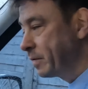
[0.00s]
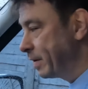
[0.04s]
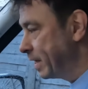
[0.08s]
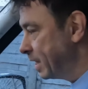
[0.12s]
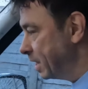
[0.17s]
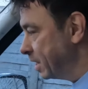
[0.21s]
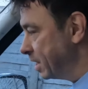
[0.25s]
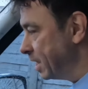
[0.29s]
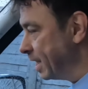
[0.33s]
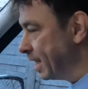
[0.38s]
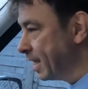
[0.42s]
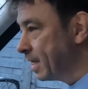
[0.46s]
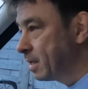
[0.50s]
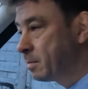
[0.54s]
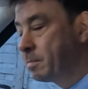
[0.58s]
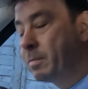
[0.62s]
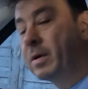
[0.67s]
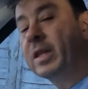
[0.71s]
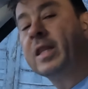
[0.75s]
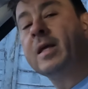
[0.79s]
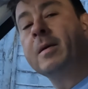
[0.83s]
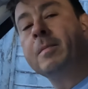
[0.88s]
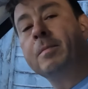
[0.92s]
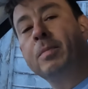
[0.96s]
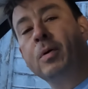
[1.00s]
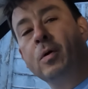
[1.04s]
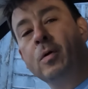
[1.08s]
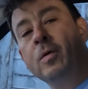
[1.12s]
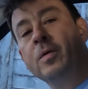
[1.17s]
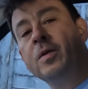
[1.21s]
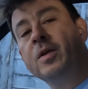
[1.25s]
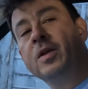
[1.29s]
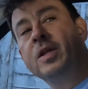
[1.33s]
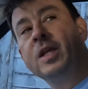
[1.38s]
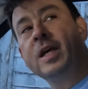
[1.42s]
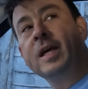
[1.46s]
of other things, but the
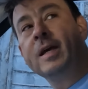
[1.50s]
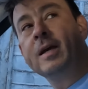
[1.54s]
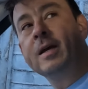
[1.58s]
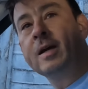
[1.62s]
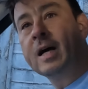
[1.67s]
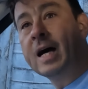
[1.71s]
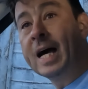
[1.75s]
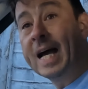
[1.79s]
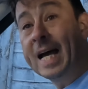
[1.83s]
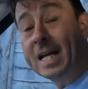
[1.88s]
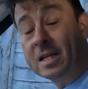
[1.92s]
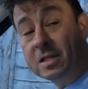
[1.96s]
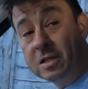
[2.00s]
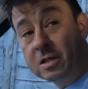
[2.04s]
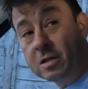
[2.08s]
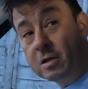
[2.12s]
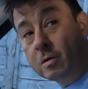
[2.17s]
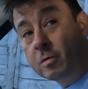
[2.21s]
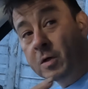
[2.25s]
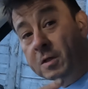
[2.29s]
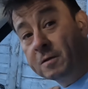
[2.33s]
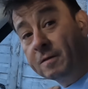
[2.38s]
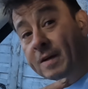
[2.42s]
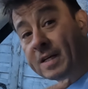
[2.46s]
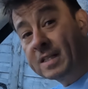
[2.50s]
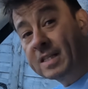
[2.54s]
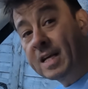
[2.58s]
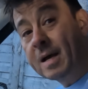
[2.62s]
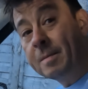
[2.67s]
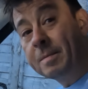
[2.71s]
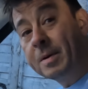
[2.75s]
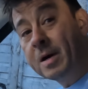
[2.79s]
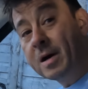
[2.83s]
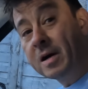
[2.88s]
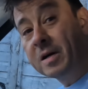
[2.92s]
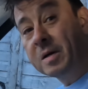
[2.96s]
important thing I had to do was fix
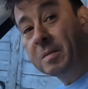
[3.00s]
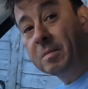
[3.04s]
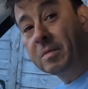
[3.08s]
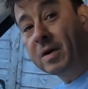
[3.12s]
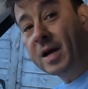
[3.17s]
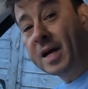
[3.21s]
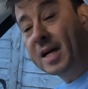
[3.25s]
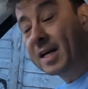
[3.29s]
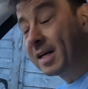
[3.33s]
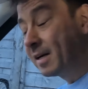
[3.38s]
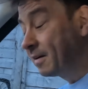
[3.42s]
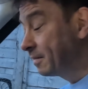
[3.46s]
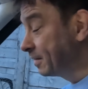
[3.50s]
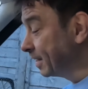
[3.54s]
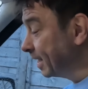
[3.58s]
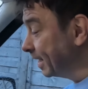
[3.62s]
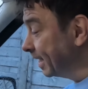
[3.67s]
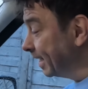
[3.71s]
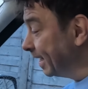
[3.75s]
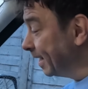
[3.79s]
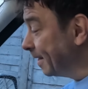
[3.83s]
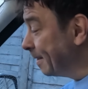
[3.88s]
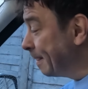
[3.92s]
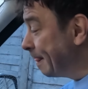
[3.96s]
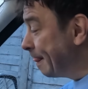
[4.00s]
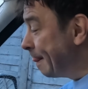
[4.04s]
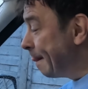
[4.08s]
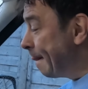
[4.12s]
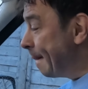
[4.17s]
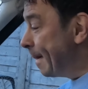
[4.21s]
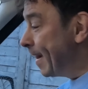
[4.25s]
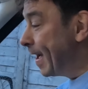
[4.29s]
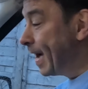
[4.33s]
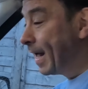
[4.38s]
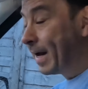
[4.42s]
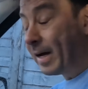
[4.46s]
that parking brake and I've done it.
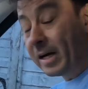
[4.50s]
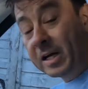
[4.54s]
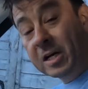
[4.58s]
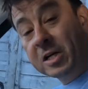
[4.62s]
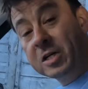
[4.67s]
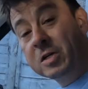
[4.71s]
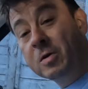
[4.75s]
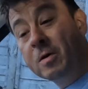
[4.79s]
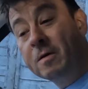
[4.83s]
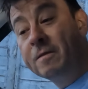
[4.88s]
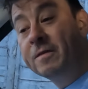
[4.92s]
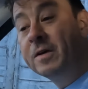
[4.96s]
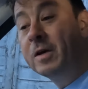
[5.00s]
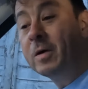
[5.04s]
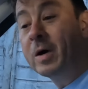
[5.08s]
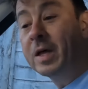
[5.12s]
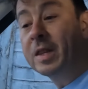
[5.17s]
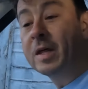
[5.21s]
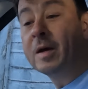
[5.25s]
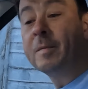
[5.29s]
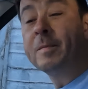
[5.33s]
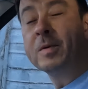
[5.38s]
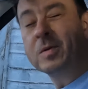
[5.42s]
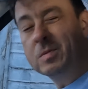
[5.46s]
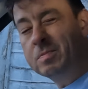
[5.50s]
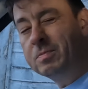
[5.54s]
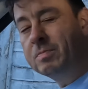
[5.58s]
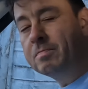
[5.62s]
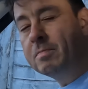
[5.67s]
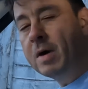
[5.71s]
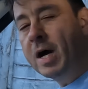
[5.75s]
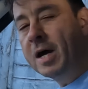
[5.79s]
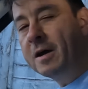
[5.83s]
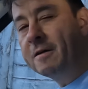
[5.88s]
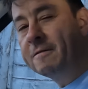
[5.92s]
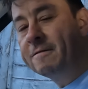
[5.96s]
And I'm gonna do a few other
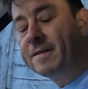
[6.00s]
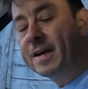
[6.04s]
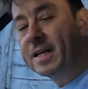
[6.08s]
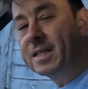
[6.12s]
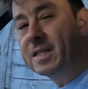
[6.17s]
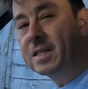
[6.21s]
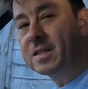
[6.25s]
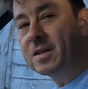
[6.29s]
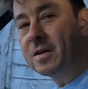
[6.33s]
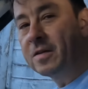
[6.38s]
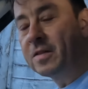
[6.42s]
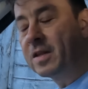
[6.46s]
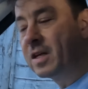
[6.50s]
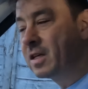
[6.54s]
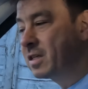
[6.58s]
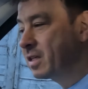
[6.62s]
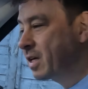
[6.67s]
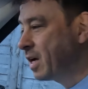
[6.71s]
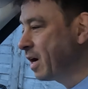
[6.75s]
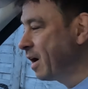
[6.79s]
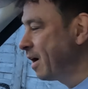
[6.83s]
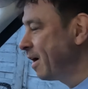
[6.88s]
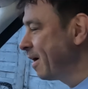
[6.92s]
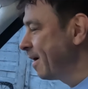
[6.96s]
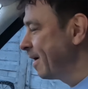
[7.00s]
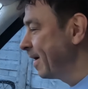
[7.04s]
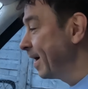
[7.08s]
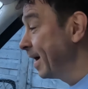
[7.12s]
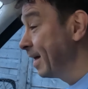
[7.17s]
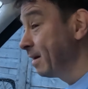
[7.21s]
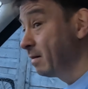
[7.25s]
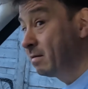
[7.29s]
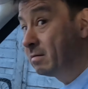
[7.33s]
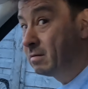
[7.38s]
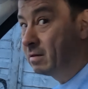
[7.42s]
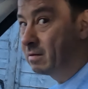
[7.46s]
minor fixes on this car
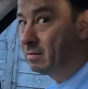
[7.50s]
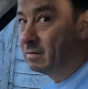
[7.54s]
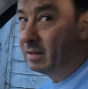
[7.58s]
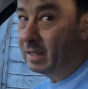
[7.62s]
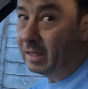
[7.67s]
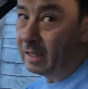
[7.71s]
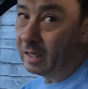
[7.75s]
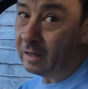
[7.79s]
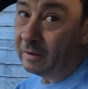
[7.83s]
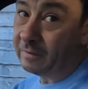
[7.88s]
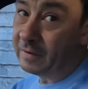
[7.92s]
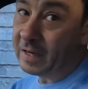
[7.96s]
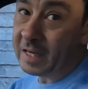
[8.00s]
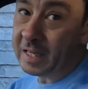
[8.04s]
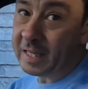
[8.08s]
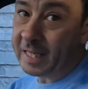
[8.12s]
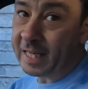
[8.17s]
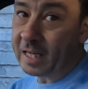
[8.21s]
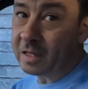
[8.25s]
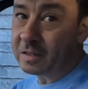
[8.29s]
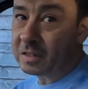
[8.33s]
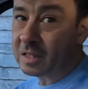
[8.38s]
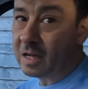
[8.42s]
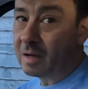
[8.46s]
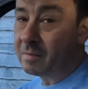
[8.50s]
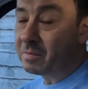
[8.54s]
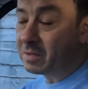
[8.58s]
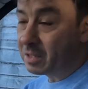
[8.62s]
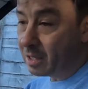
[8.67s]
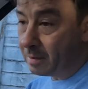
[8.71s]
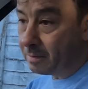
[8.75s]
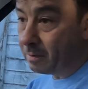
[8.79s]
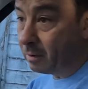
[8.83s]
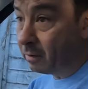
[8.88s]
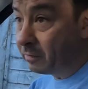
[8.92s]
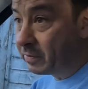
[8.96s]
and you know, if anything else comes
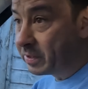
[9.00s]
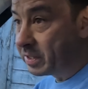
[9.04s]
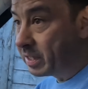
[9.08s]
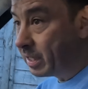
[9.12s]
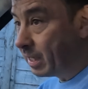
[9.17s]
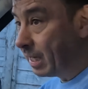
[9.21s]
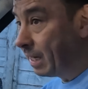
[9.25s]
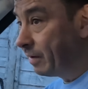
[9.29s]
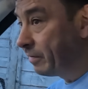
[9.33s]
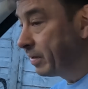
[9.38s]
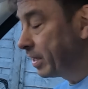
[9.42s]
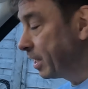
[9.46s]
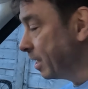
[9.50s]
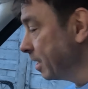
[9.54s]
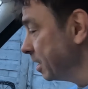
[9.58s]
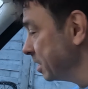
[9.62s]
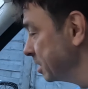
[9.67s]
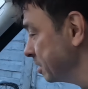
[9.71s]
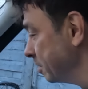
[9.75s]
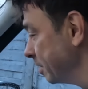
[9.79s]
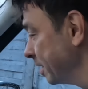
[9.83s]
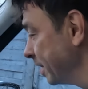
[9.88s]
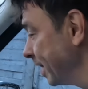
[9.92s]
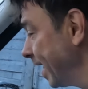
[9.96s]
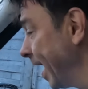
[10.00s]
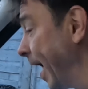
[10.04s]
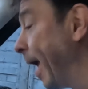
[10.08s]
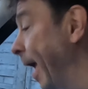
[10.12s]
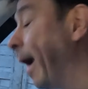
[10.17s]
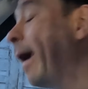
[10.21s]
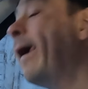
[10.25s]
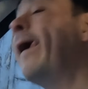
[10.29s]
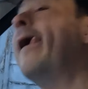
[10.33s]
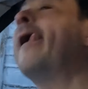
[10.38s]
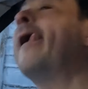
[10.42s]
up, obviously I'll have a go at doing that.